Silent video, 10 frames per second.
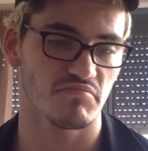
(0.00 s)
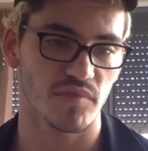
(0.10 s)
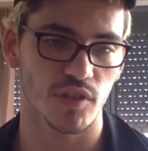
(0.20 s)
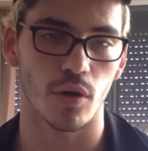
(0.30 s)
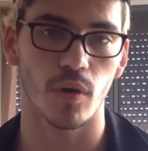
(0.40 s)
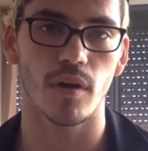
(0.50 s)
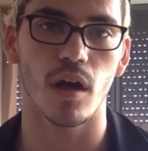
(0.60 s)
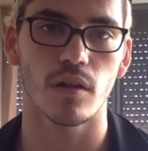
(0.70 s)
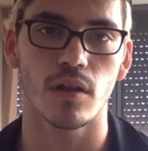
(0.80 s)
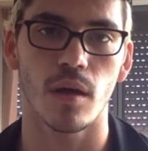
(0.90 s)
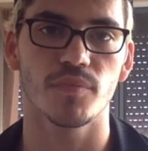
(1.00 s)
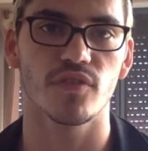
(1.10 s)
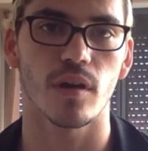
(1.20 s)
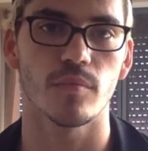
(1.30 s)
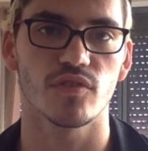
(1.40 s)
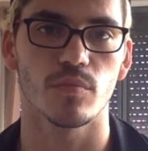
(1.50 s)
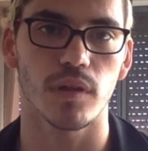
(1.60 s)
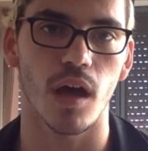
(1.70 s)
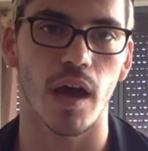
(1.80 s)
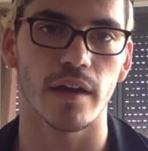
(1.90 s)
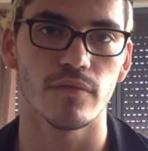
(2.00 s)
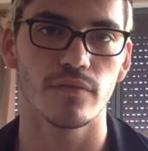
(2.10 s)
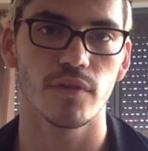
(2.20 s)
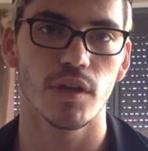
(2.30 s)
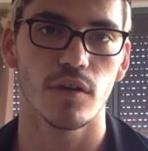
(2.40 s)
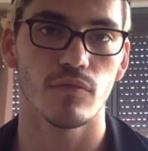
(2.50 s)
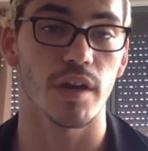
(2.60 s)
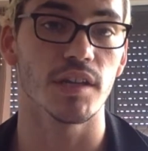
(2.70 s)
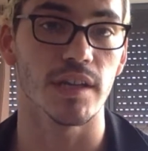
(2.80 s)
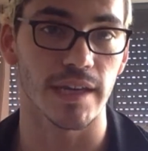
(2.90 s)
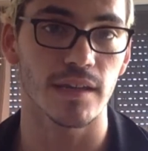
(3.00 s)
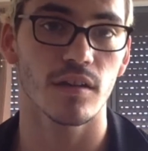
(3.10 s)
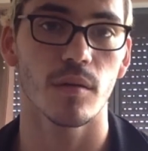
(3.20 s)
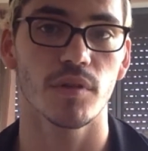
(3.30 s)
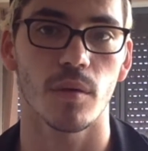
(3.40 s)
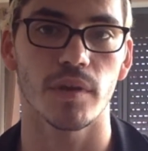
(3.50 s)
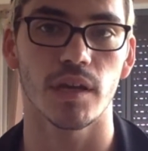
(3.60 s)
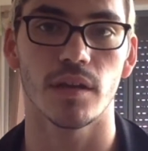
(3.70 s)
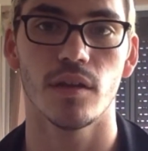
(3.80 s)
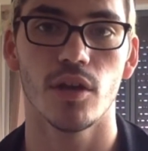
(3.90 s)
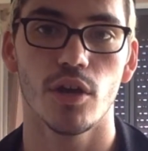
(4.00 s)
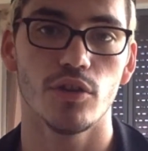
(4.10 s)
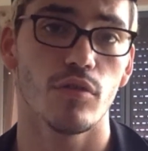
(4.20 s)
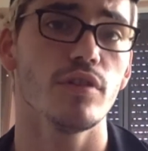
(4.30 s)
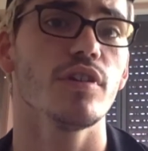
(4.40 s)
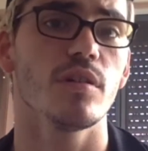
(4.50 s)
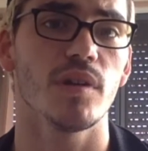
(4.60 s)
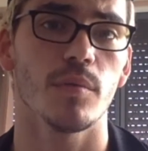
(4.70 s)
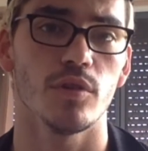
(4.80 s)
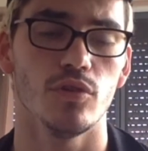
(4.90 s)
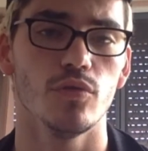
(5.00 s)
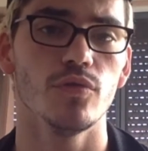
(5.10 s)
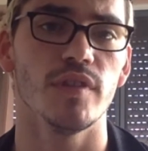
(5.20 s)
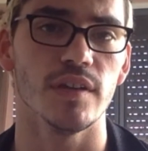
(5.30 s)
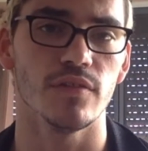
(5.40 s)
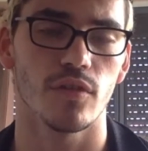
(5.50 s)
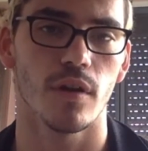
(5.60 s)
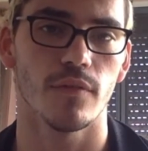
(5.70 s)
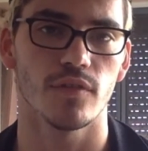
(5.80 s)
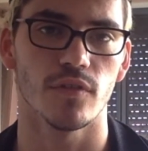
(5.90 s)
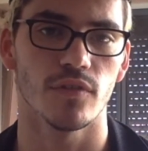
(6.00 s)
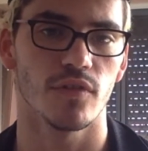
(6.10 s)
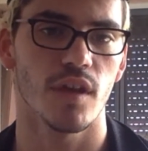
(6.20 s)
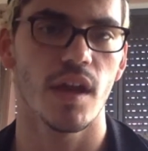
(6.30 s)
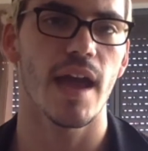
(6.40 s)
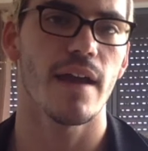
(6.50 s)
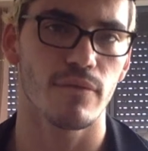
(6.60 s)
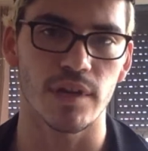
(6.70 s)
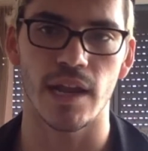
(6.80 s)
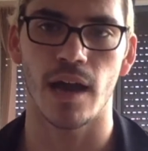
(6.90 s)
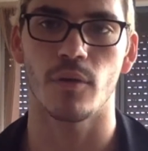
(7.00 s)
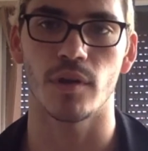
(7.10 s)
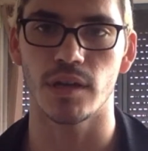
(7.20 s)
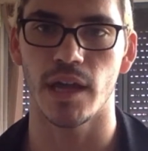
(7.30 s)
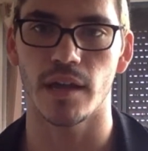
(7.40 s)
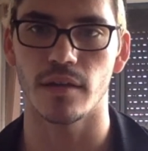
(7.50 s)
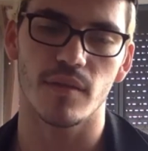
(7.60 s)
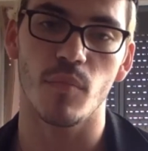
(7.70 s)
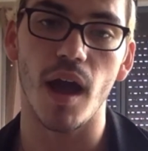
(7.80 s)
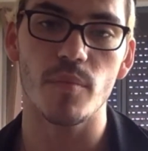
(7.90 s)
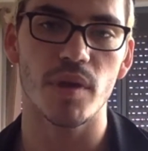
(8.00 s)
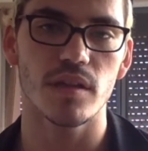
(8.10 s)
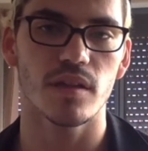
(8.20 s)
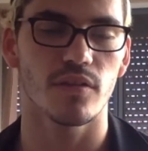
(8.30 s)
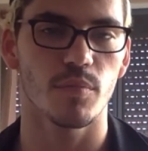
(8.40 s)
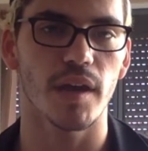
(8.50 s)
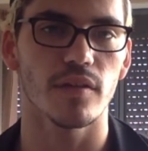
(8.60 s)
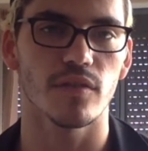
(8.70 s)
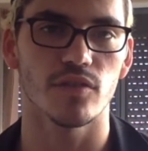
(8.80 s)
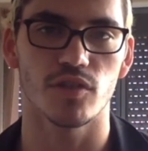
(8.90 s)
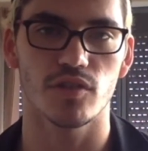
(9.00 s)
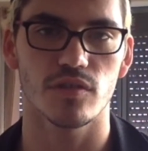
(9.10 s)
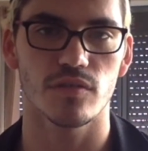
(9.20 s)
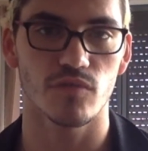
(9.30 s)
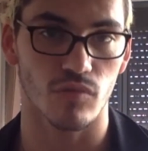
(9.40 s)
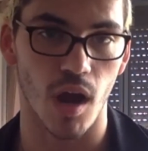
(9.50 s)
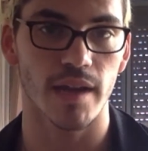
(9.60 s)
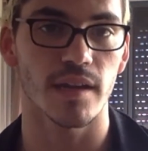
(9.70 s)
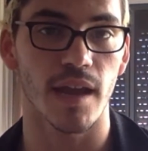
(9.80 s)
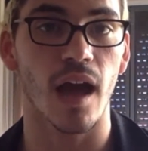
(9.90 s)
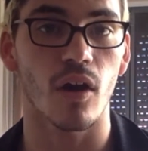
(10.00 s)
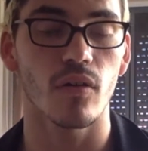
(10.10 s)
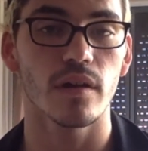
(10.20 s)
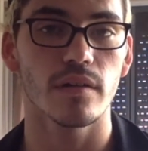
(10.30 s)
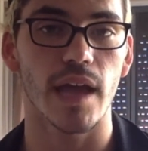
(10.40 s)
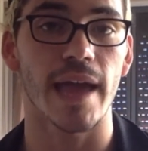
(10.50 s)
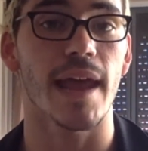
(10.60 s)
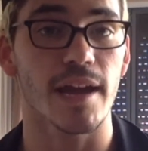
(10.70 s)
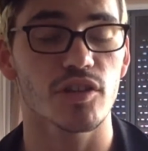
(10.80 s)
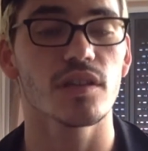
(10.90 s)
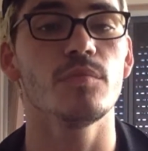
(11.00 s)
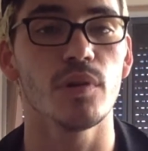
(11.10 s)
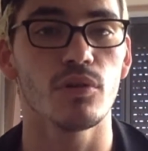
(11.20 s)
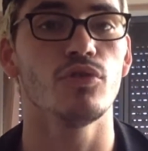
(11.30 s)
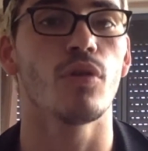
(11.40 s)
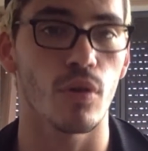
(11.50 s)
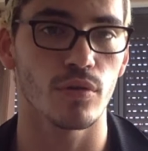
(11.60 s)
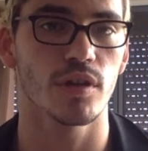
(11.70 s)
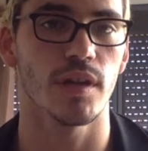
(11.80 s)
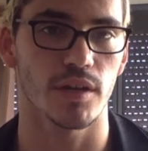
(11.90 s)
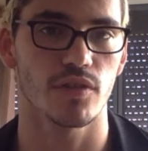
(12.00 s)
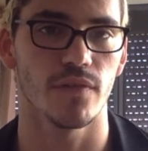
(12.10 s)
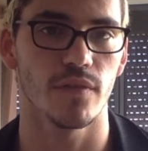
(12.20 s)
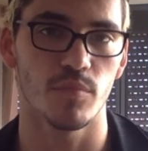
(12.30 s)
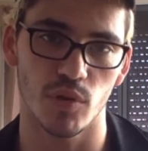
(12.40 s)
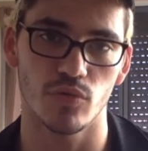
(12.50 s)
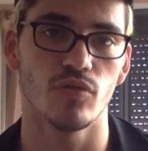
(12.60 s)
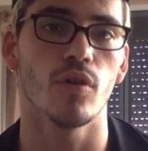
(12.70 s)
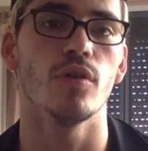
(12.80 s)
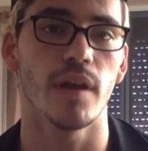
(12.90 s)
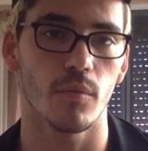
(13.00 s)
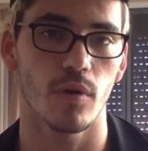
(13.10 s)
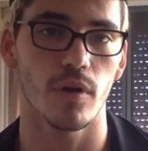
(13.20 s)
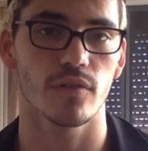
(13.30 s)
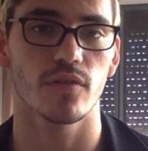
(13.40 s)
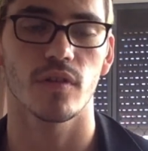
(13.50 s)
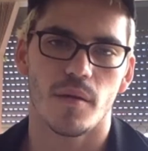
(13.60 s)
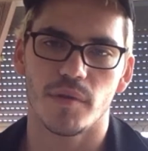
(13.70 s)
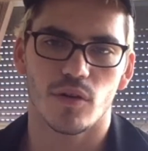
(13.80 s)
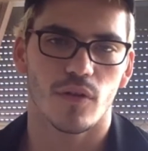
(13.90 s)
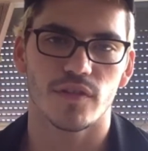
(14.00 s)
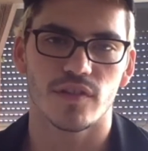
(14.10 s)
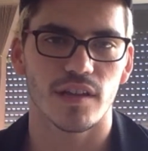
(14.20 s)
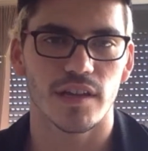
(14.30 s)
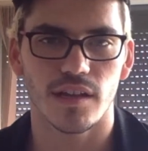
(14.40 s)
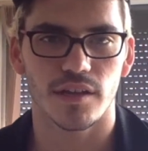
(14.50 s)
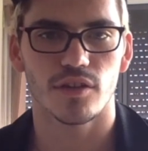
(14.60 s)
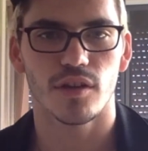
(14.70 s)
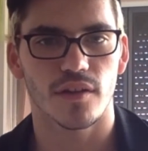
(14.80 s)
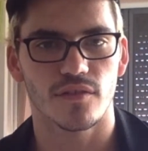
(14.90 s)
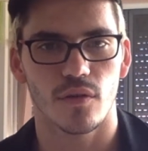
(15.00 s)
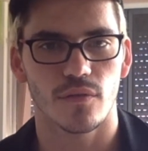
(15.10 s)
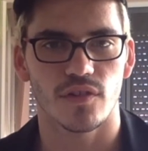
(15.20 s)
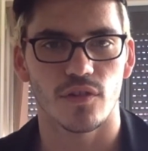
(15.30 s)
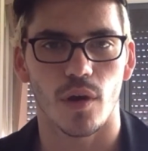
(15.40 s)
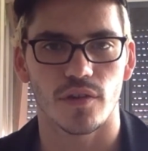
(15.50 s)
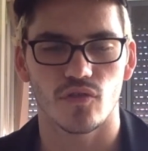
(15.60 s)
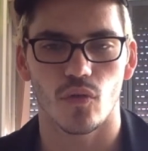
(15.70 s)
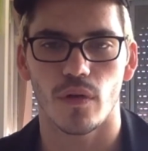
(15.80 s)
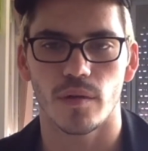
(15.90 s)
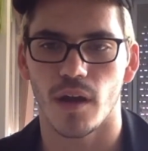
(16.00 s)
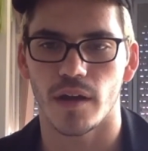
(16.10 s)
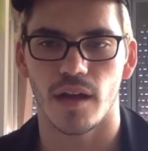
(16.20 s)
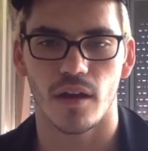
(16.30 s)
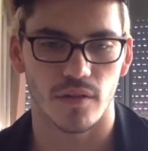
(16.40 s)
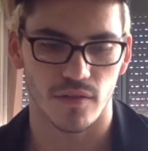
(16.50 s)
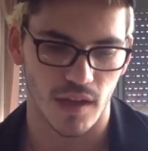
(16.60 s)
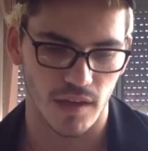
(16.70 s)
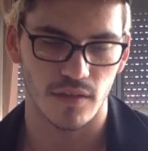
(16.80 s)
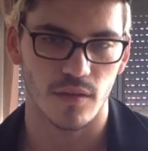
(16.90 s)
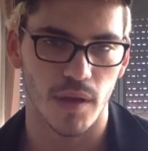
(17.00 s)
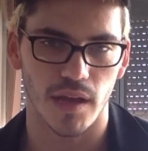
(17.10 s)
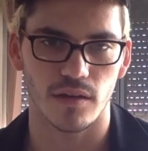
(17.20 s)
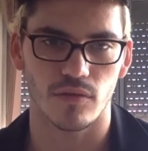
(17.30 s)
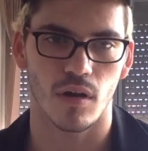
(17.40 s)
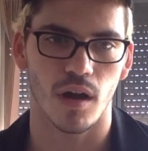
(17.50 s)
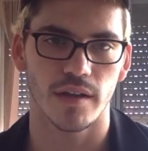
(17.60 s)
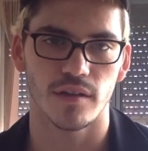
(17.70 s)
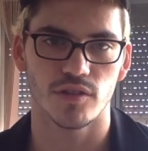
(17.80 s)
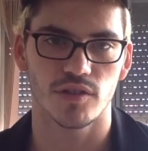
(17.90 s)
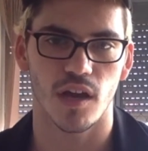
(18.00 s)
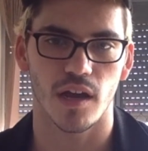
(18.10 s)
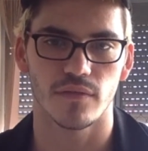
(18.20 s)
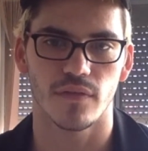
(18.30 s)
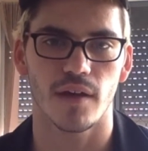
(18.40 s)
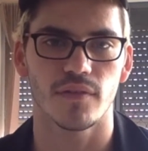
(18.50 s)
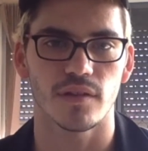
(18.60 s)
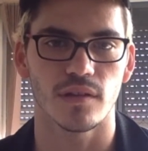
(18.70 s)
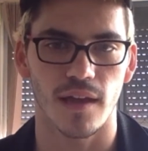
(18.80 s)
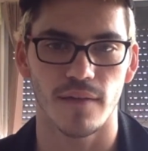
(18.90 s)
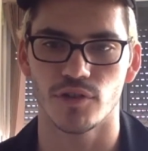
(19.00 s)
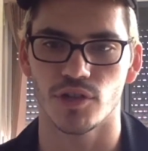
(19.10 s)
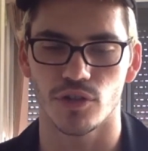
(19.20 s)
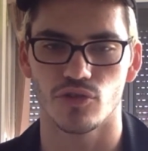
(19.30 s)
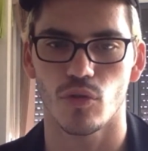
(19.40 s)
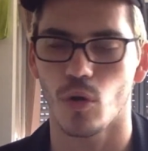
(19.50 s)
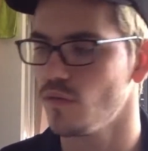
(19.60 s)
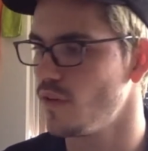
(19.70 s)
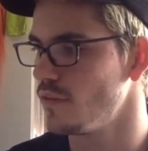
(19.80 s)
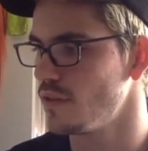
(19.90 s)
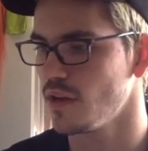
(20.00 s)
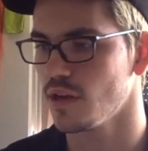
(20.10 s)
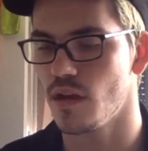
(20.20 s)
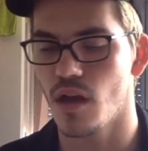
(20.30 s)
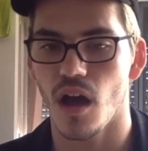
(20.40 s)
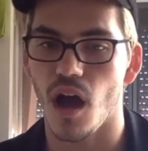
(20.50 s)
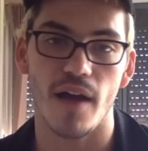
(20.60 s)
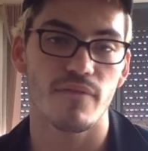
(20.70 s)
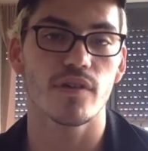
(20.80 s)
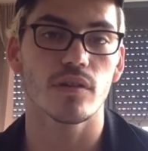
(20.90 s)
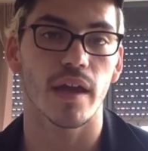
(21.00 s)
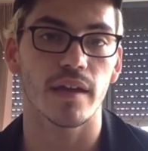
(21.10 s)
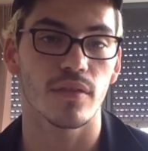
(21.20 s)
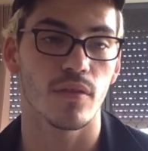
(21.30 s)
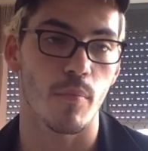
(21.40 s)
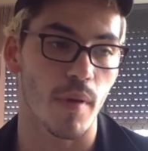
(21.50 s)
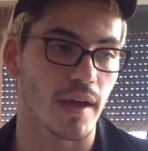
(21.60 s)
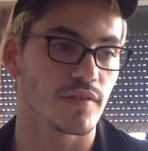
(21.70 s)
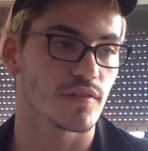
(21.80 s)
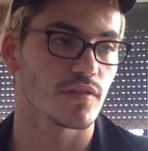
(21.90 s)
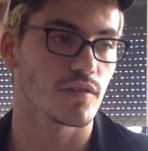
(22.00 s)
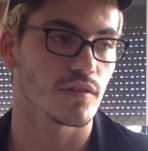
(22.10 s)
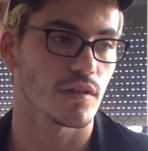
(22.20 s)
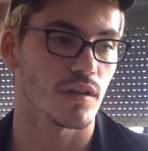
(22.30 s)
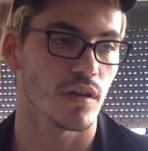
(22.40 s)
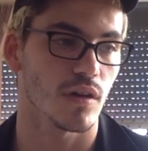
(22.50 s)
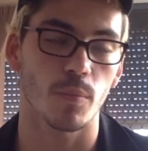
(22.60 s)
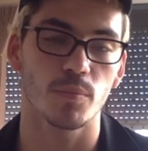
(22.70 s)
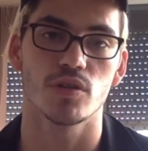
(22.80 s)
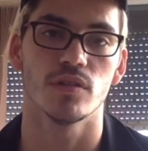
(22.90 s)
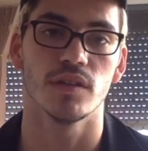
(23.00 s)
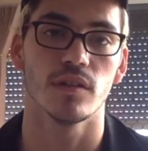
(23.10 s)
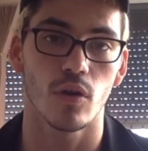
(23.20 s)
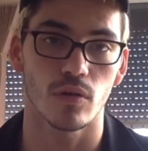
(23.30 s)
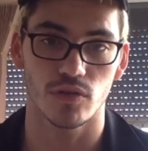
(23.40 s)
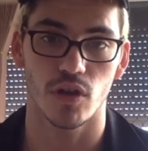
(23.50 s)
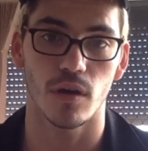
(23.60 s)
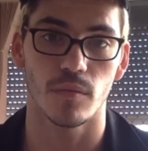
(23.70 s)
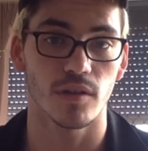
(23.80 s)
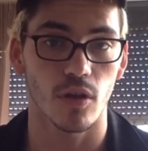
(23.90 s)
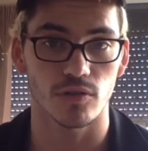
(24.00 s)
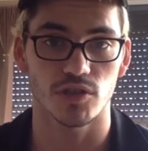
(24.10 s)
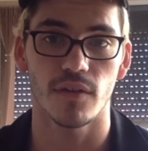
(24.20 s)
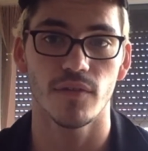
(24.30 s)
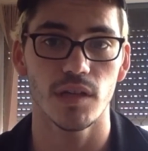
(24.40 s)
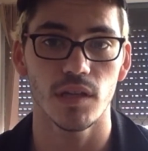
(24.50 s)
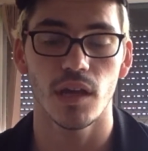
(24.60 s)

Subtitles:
a lump sum supply of regular income coming in, you're only going to be able to use these services every now and again. In my opinion, it's better to just grind it out and actually build your own connections and build your own networks. I mean, obviously, like you guys obviously know our story by now, and it's that independent grind and just kind of having the leverage and control of everything. I feel like the best option in the long term and longevity